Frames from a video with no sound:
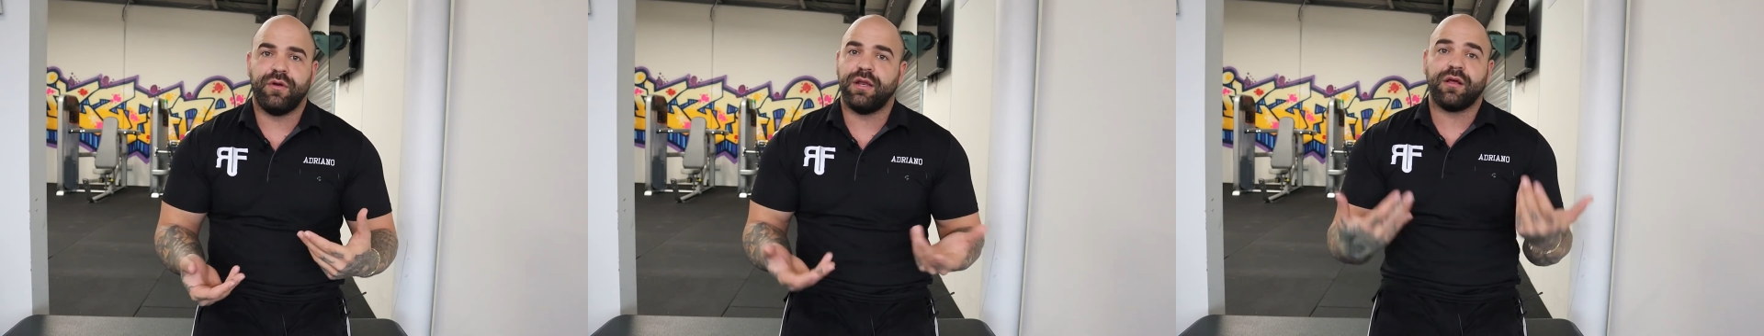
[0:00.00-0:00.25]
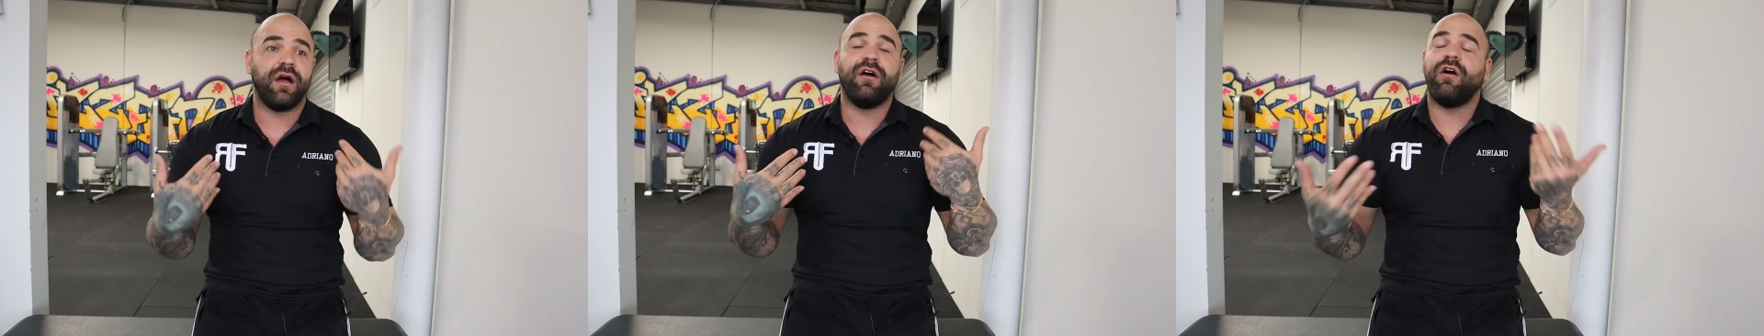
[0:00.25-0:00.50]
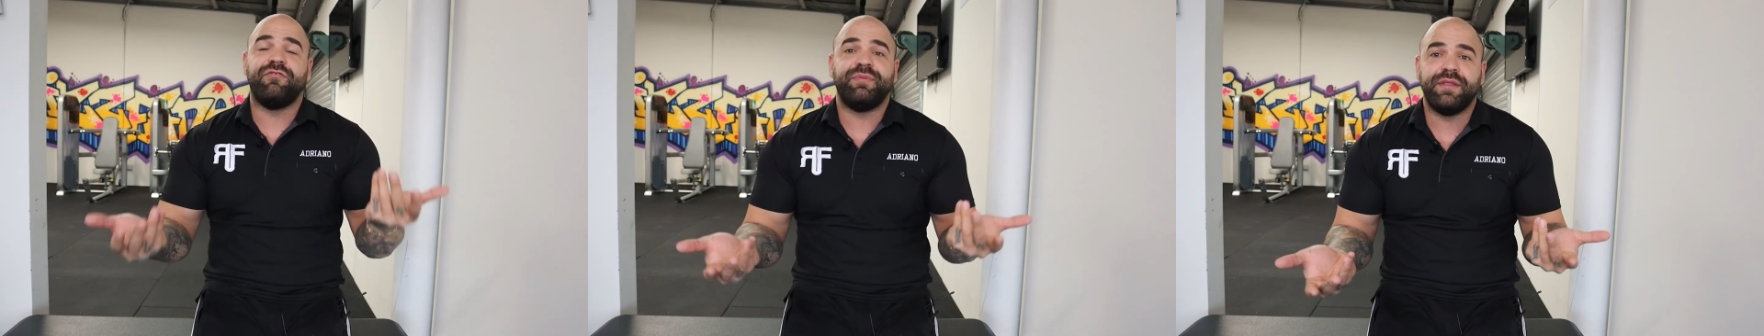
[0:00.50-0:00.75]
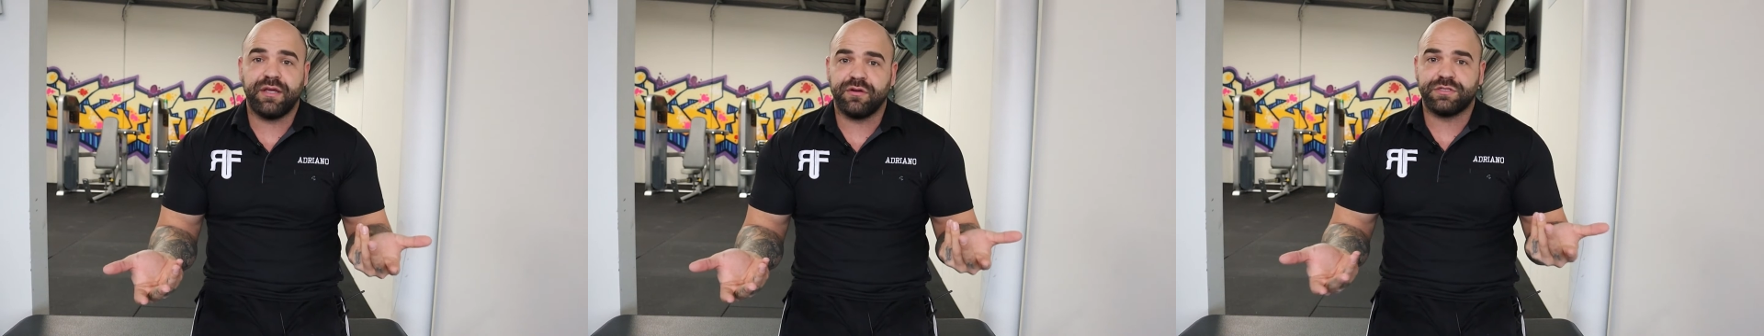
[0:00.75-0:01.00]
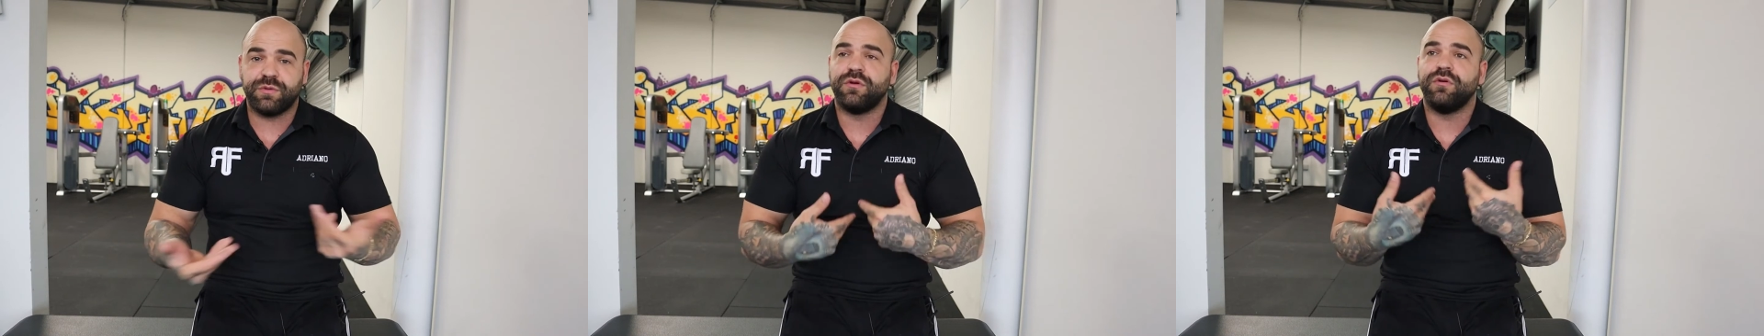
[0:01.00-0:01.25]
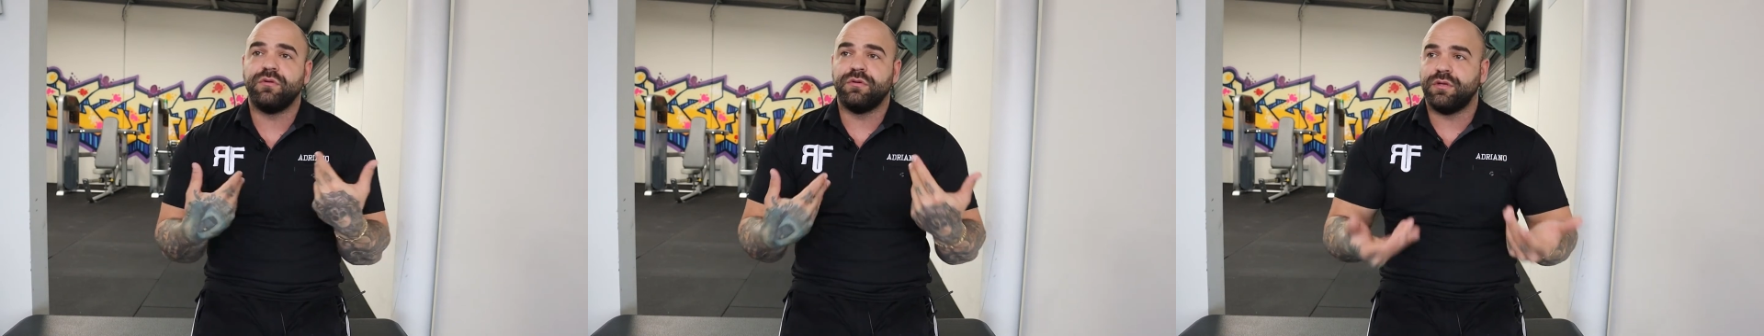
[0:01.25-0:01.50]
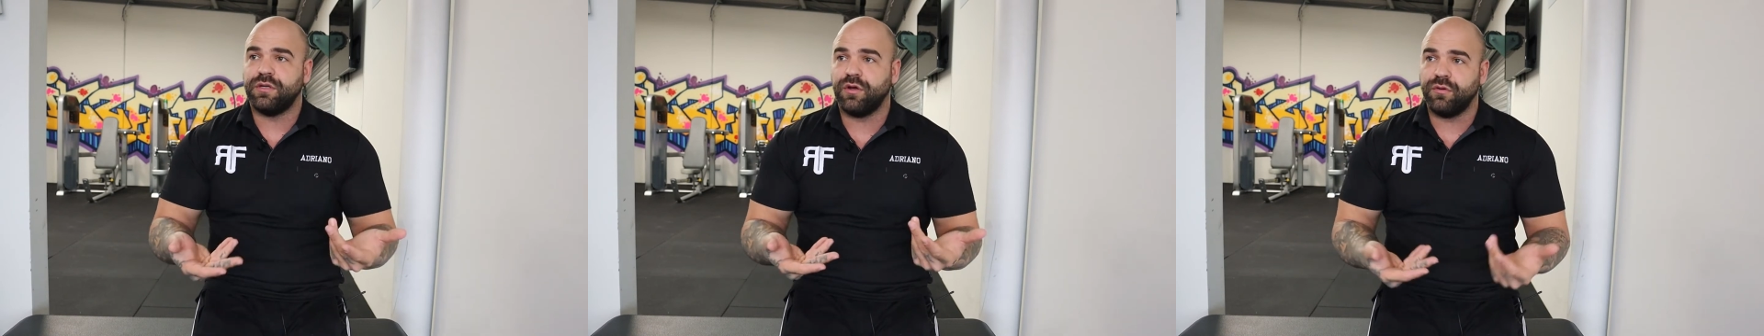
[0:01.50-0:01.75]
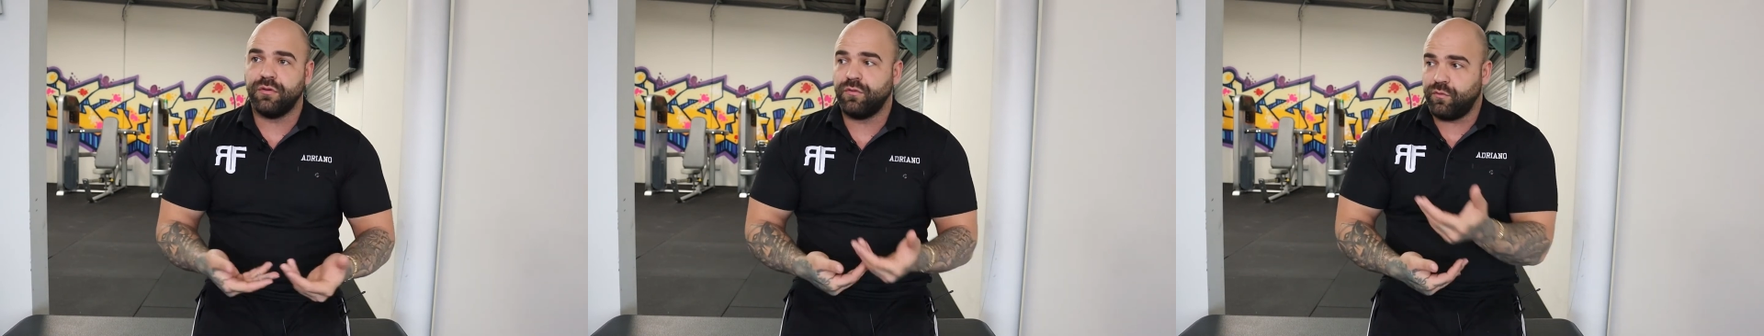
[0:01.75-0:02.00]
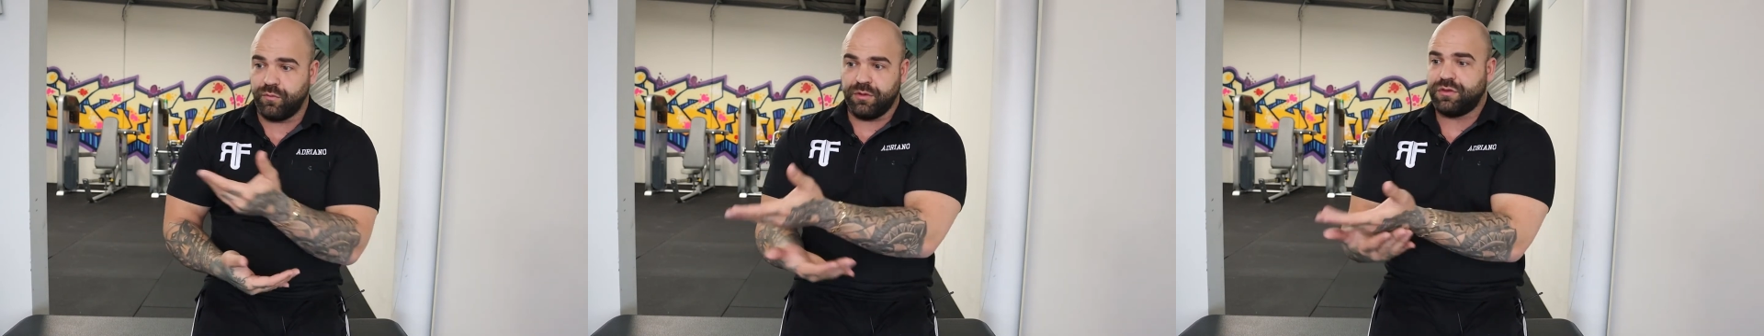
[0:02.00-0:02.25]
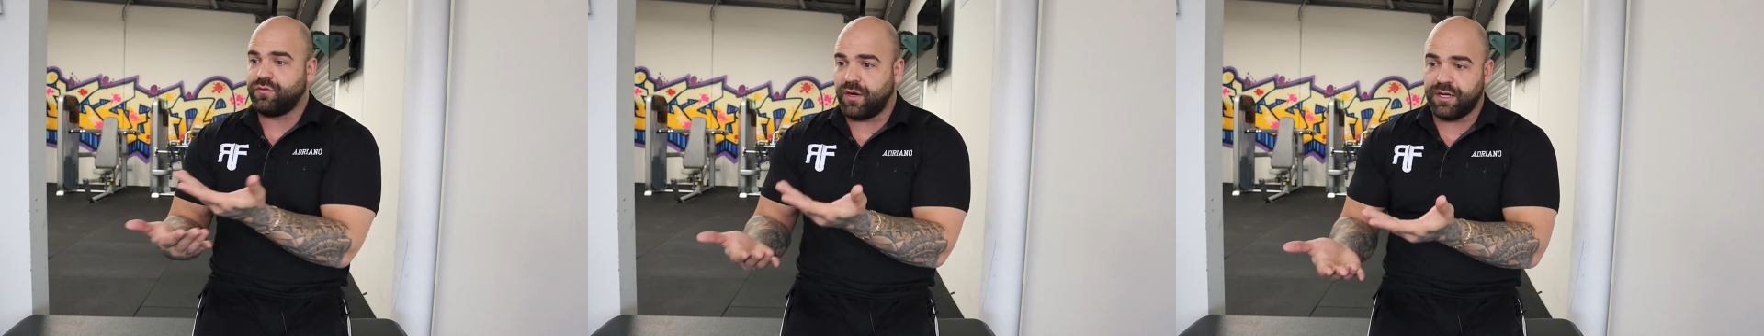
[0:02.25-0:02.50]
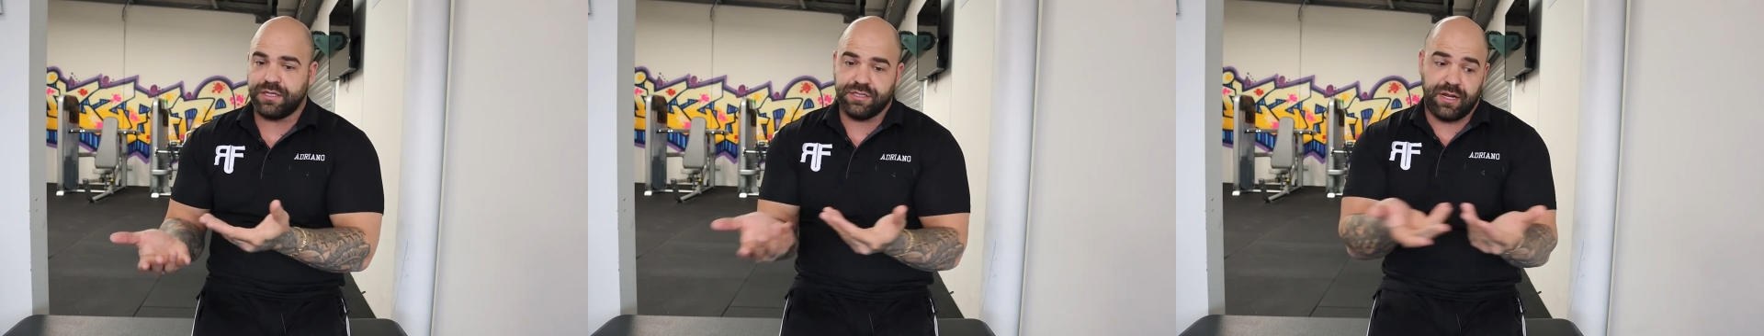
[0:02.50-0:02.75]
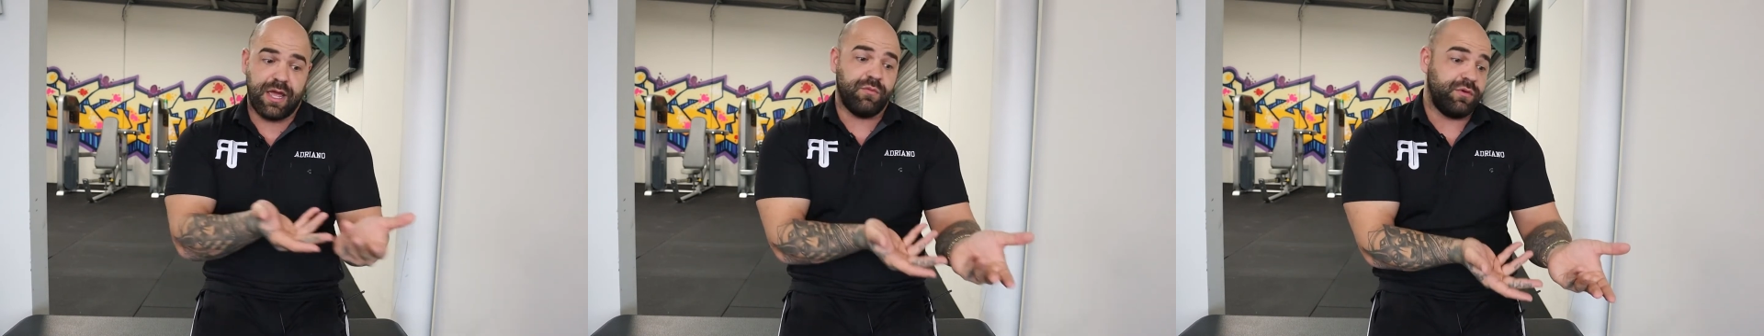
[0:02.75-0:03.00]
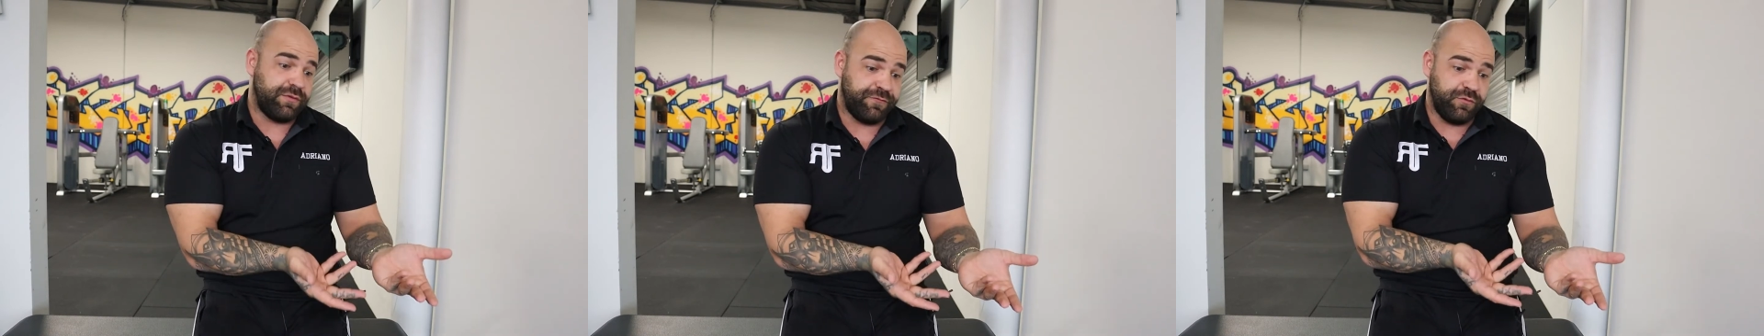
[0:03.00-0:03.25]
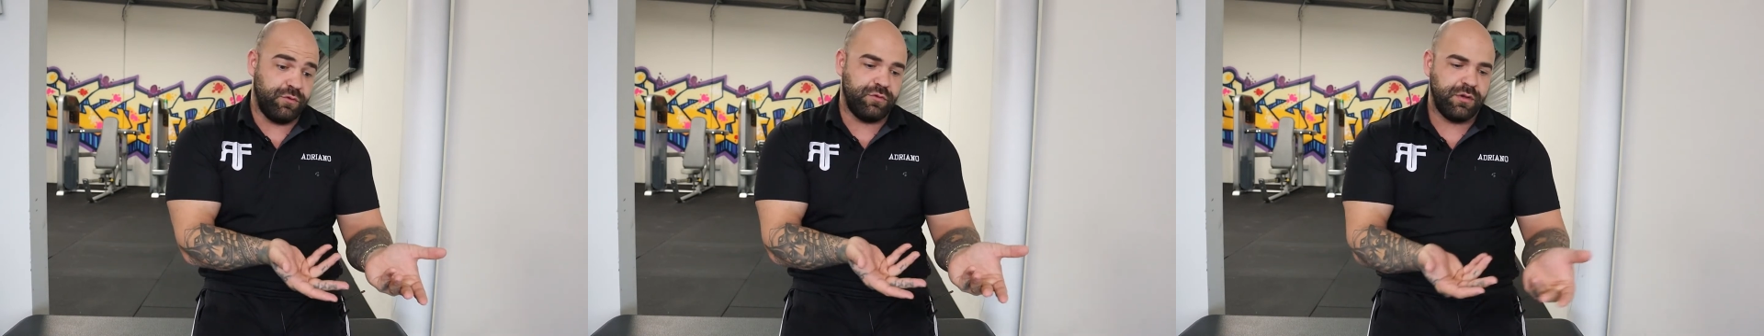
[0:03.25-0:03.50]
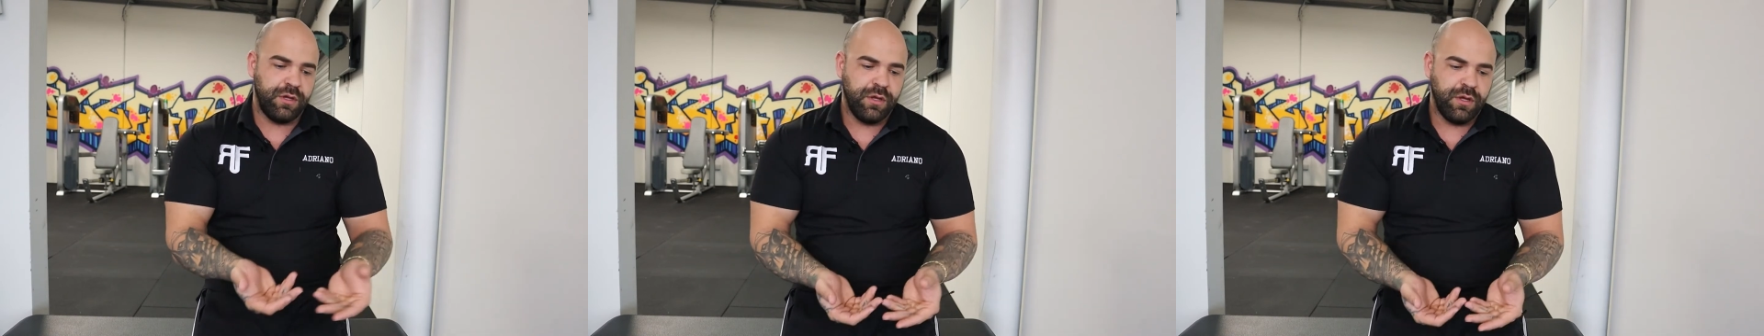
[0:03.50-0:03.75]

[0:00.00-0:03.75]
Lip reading: And like I've been there as well, you know, with drug addiction and with food.